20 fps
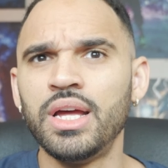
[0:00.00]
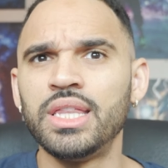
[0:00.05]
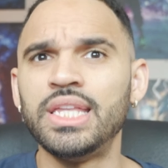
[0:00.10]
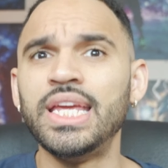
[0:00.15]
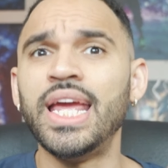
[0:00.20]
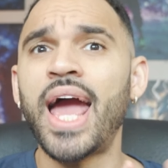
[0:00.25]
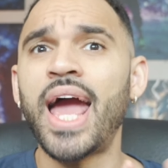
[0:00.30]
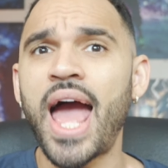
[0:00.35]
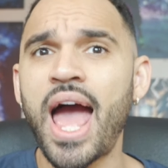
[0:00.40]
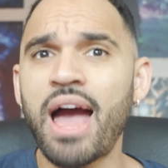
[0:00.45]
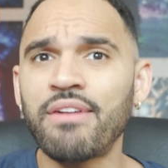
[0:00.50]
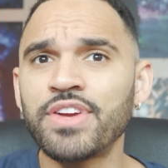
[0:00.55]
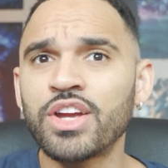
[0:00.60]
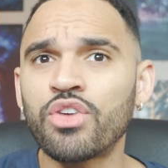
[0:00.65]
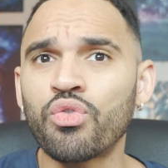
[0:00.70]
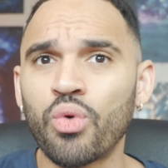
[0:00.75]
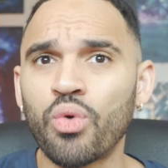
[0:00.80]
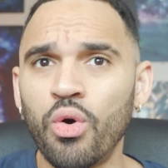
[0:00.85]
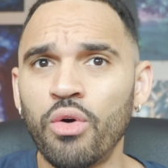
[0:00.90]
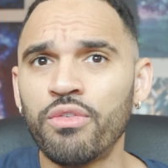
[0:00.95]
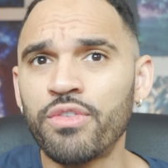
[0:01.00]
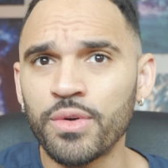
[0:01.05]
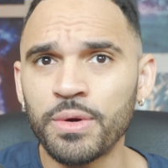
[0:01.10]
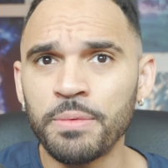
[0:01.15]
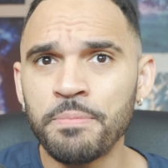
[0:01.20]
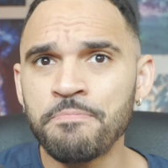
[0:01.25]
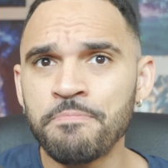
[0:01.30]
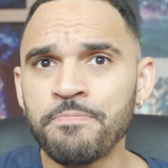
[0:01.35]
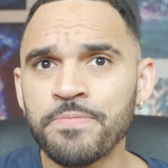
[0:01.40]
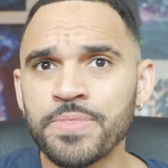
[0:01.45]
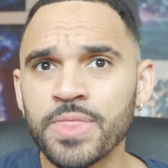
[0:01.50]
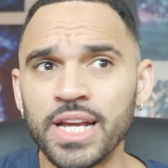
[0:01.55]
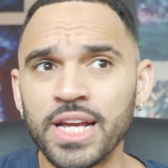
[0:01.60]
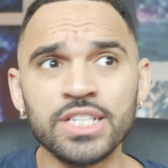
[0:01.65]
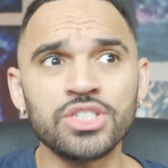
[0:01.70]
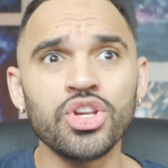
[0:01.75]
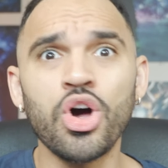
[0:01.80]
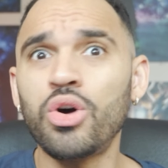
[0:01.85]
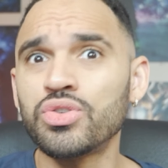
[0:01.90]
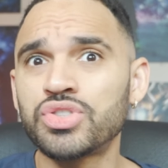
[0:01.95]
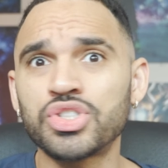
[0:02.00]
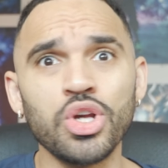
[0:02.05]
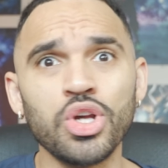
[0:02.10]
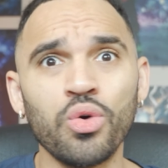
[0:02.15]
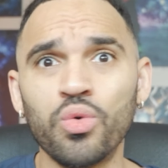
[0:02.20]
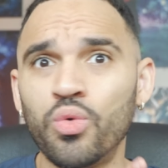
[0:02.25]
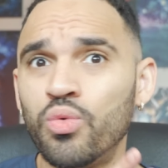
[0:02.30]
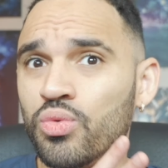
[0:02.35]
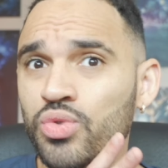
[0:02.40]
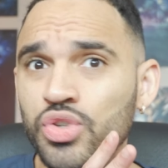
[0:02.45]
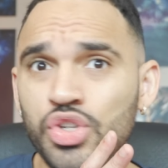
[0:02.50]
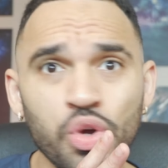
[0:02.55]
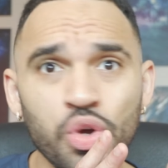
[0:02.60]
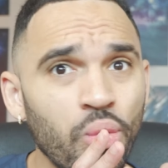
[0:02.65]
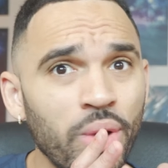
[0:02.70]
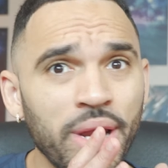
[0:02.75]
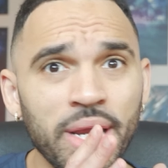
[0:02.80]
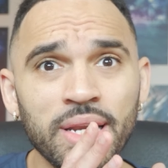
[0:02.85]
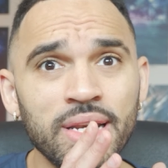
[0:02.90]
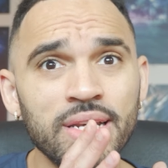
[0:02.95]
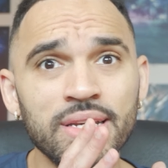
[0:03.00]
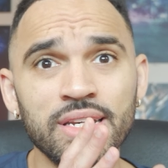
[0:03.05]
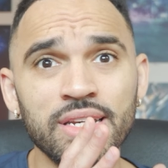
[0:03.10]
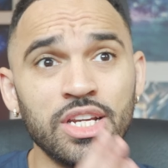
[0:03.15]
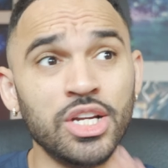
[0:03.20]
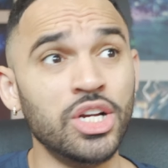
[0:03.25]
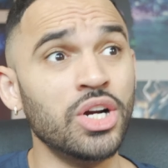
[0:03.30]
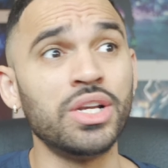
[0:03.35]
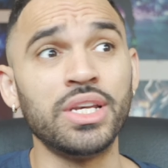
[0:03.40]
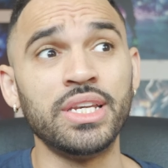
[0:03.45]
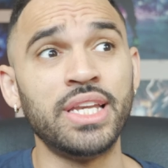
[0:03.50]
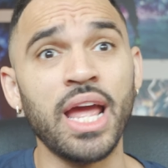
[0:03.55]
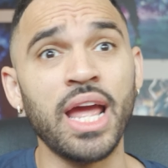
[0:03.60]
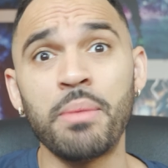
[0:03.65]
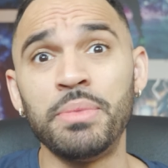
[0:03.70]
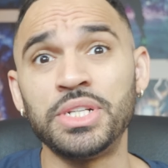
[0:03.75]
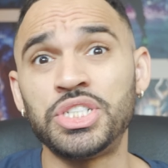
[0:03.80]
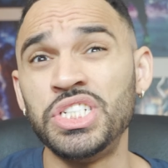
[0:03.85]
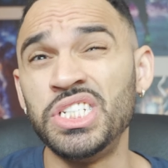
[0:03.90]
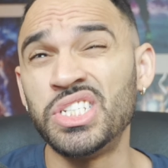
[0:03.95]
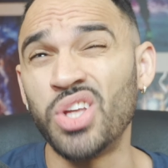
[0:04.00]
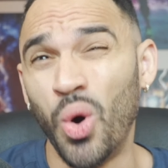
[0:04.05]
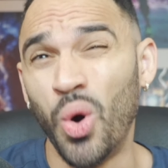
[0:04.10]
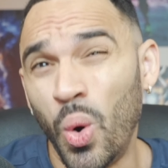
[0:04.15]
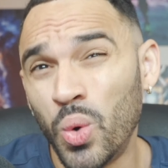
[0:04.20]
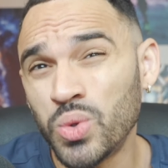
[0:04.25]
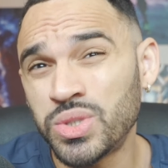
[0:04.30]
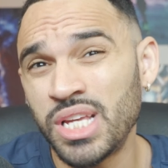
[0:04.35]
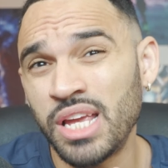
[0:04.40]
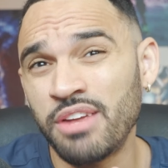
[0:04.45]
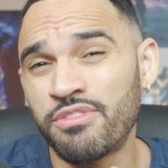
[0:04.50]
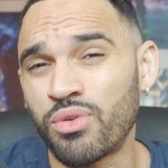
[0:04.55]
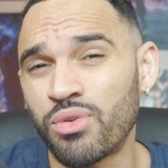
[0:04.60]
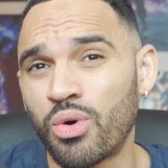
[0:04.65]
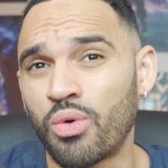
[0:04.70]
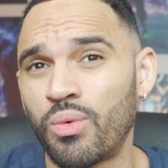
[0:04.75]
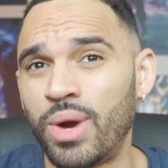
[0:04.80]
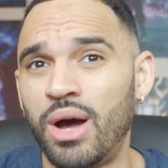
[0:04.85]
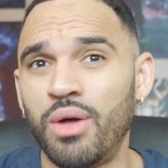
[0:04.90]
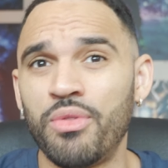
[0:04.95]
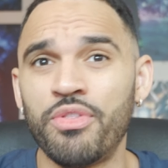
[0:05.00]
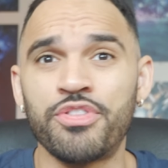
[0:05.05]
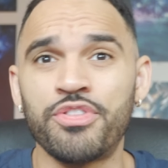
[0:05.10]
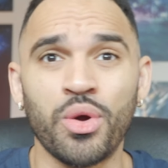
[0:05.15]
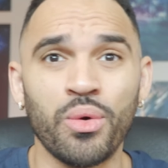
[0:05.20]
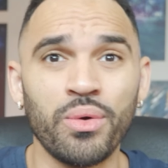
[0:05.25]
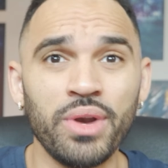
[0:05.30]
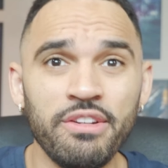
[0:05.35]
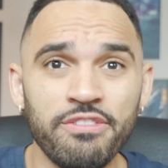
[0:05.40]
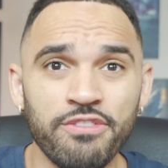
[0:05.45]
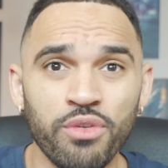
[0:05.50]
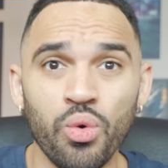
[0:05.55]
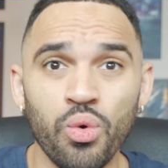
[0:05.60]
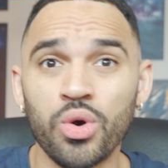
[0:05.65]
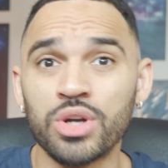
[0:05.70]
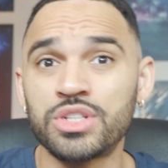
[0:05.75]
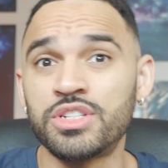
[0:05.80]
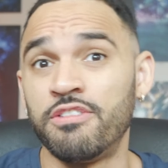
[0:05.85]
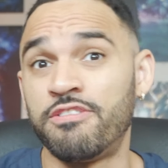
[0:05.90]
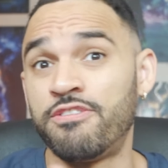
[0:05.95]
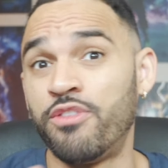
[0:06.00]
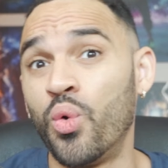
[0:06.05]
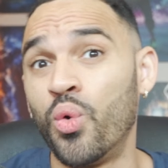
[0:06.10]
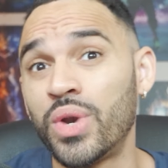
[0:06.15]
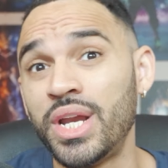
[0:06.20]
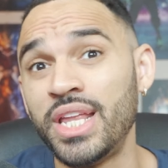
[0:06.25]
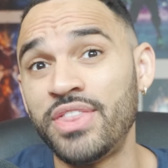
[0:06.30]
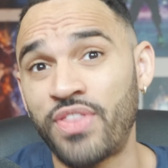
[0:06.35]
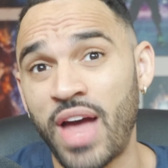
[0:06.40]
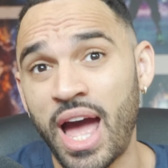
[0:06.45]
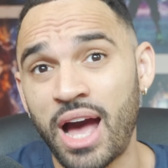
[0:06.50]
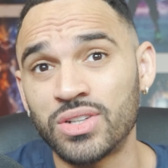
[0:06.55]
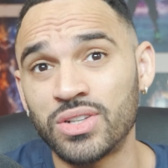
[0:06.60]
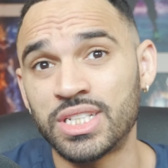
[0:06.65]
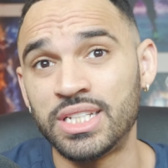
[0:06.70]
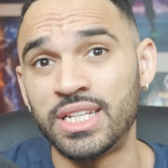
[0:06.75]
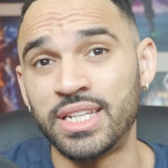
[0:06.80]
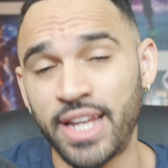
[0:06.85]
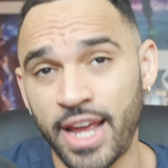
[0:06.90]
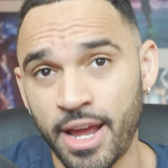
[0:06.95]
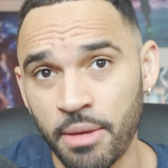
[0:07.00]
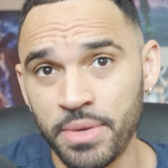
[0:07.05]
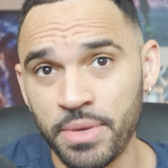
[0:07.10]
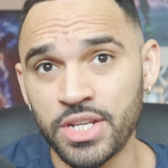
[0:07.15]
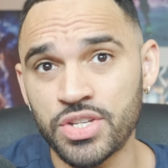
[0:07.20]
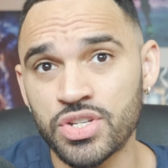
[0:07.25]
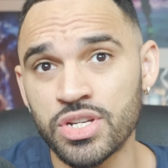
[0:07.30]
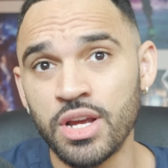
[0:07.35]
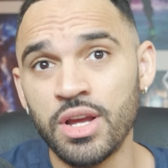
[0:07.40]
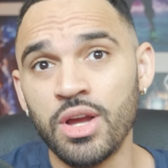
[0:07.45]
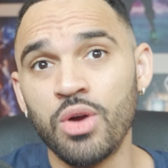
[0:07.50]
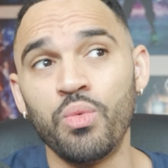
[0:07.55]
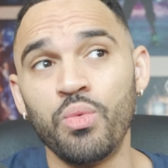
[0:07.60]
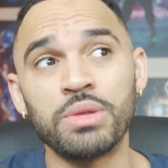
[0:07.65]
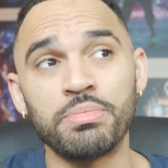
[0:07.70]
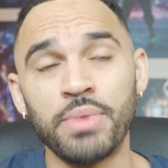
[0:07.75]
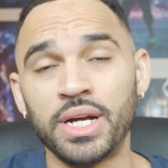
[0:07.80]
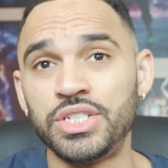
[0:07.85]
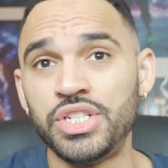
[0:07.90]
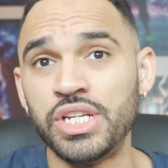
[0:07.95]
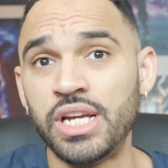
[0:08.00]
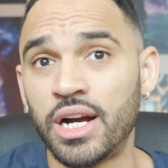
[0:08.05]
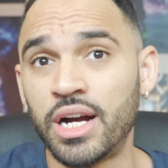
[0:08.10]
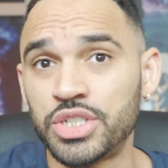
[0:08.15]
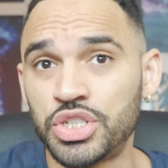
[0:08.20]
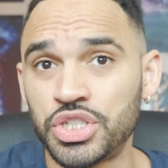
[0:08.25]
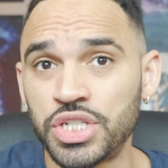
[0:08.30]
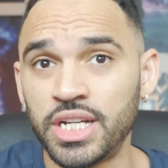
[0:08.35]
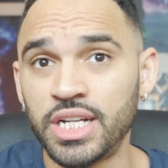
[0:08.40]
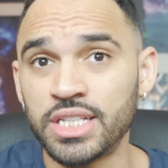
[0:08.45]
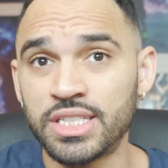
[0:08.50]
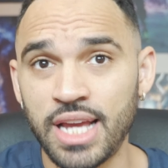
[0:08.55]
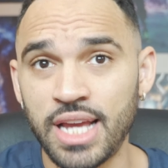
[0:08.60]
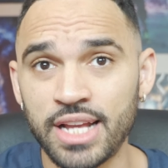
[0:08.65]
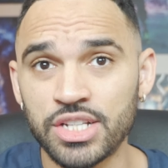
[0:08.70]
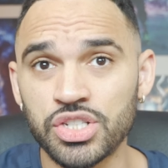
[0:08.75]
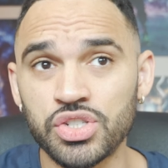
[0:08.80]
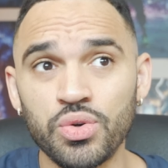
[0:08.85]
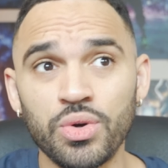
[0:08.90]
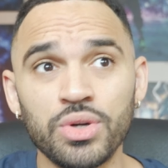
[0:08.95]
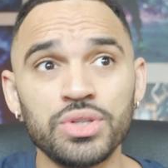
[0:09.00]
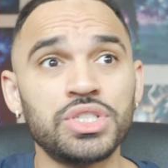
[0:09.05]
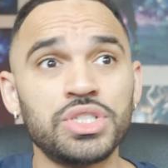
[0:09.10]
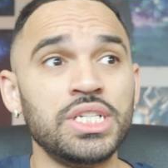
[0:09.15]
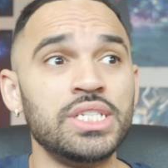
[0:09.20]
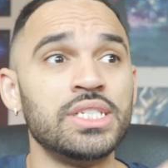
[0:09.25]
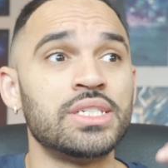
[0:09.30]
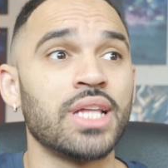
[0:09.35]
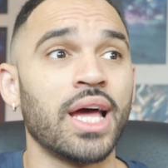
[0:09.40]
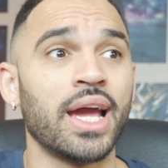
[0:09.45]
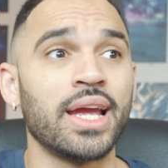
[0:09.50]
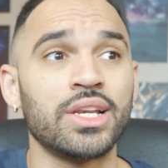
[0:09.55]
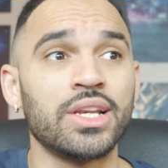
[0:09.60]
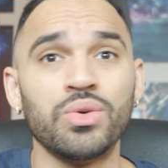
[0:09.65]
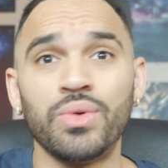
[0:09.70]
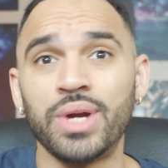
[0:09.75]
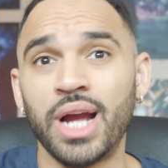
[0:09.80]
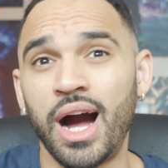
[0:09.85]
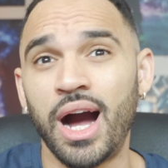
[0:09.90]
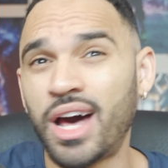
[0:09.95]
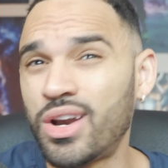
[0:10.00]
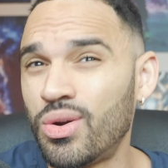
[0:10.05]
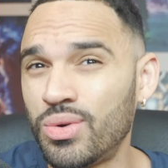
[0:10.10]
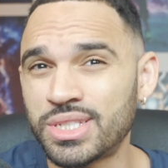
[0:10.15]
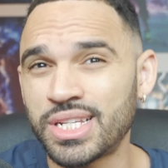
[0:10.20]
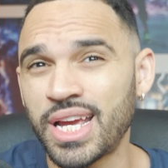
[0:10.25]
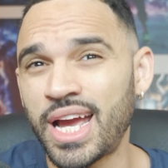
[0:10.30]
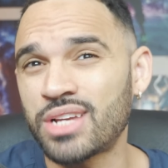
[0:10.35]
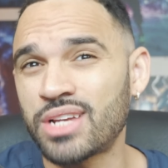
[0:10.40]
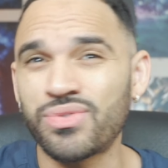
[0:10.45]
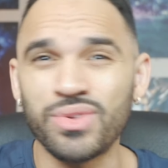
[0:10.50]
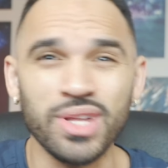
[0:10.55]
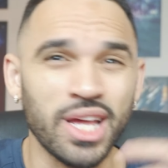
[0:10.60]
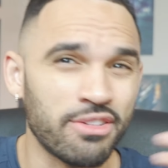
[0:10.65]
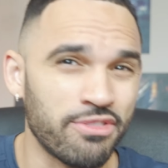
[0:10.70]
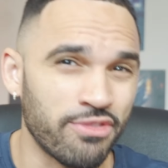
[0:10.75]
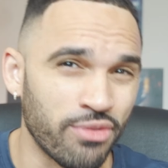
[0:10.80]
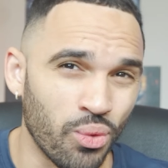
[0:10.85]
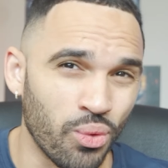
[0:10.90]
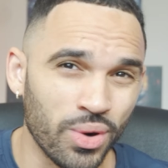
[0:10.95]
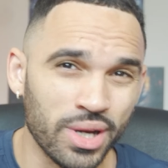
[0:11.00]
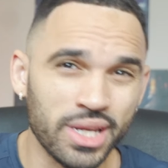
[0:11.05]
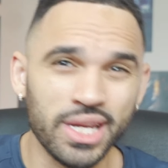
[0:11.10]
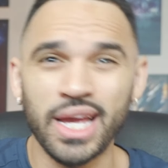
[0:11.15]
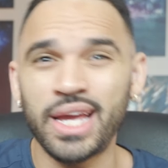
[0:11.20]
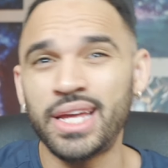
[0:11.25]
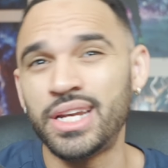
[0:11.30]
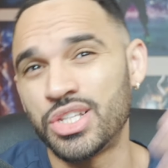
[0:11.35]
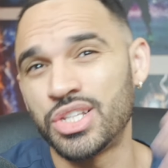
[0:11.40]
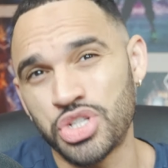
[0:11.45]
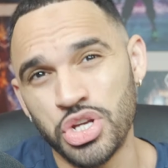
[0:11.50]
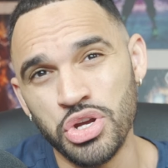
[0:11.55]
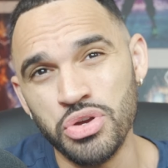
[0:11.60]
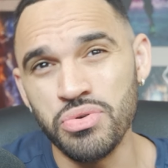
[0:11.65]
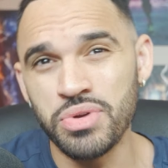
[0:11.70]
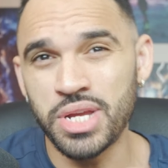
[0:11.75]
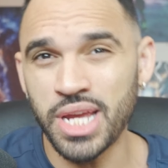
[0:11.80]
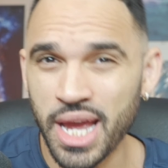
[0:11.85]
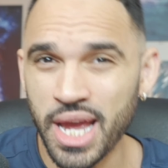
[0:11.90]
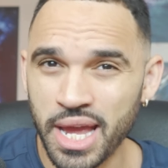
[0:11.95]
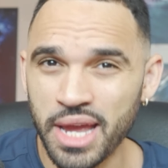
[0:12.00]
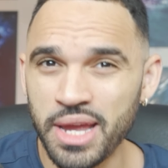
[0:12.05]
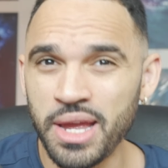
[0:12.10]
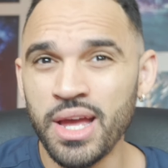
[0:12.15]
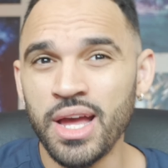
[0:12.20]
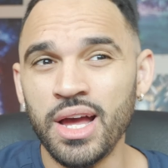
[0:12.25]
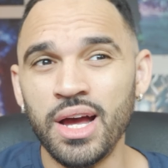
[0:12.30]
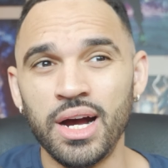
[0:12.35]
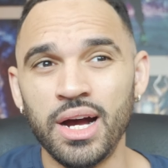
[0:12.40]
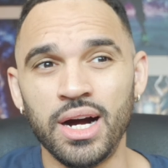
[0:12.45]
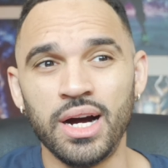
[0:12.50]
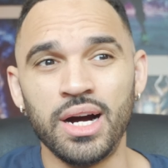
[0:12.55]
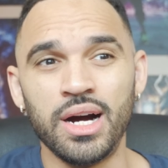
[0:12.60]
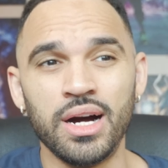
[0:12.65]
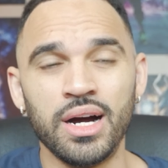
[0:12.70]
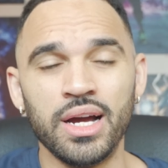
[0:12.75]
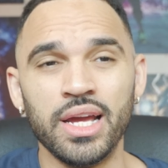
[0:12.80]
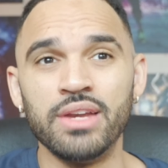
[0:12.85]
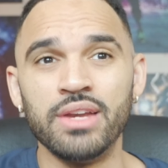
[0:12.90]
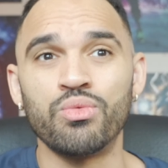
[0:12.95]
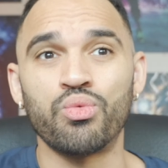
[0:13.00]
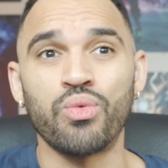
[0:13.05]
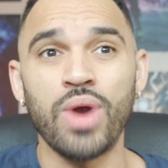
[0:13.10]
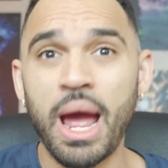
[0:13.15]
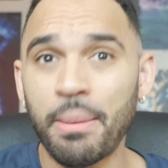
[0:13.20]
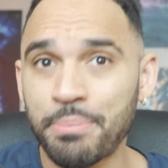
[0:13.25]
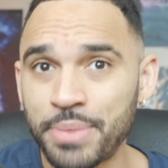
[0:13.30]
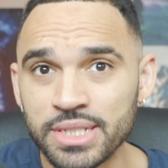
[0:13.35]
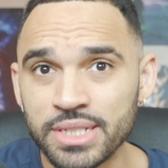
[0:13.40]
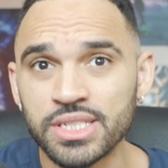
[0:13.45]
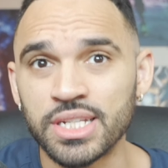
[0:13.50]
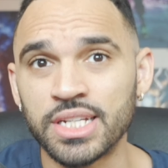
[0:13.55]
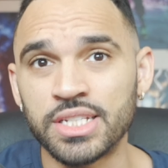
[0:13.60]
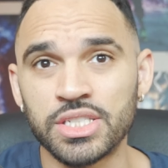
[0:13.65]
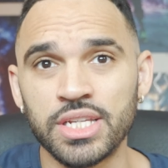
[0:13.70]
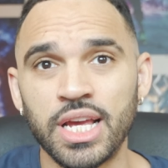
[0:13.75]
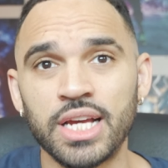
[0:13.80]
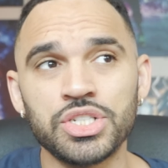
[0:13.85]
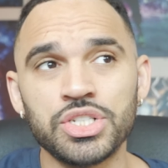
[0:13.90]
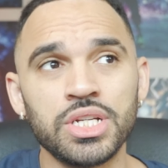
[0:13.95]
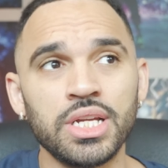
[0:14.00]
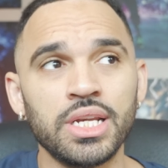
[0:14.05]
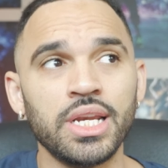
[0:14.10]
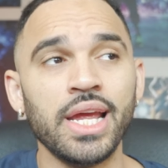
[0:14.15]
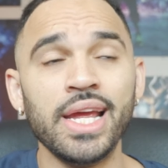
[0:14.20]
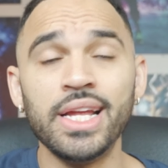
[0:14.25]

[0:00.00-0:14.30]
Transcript: The Havoc Rover is also doing good damage. She's ulting for around 34 to 40,000 damage with my Jianxin attached to her. She's like doing auto attacks for like 4K to 2K uh, in rapid succession.